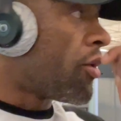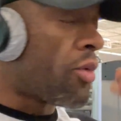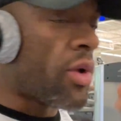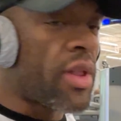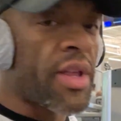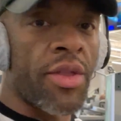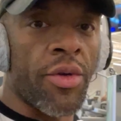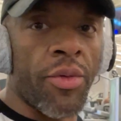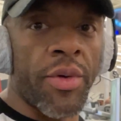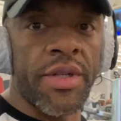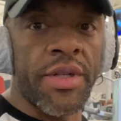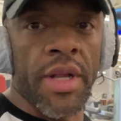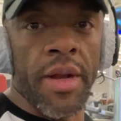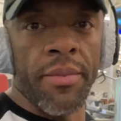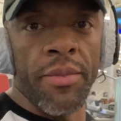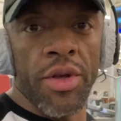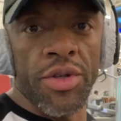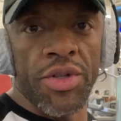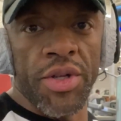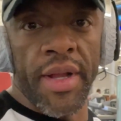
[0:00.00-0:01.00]
Really, the reason
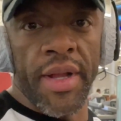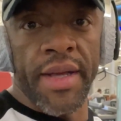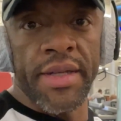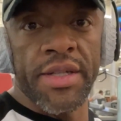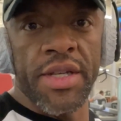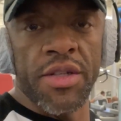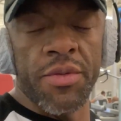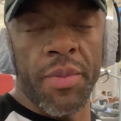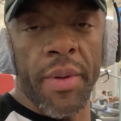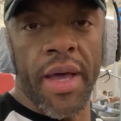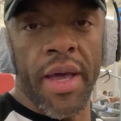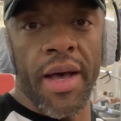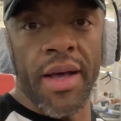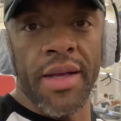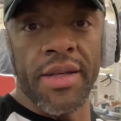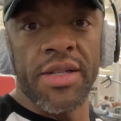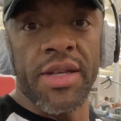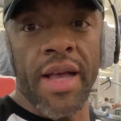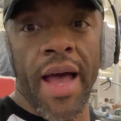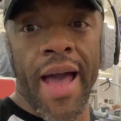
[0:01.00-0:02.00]
I'm using this is
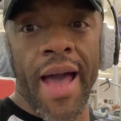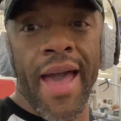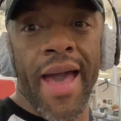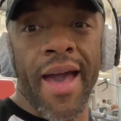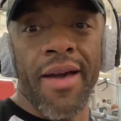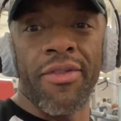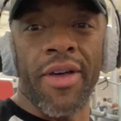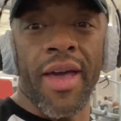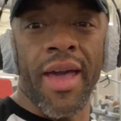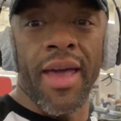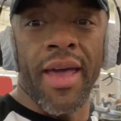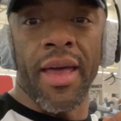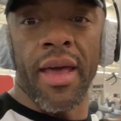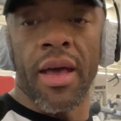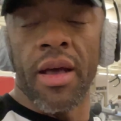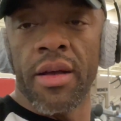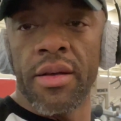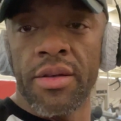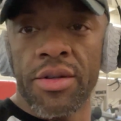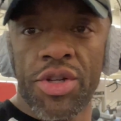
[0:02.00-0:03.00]
because I have a
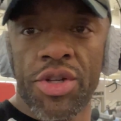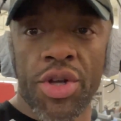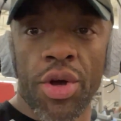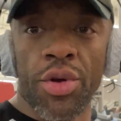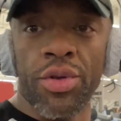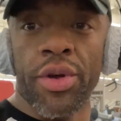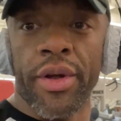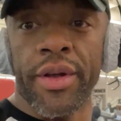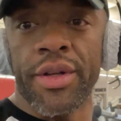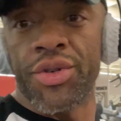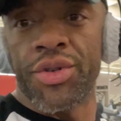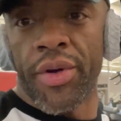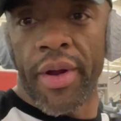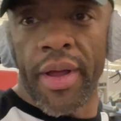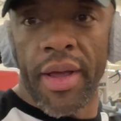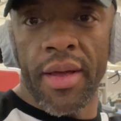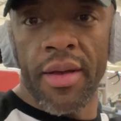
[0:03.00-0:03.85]
shoulder injury,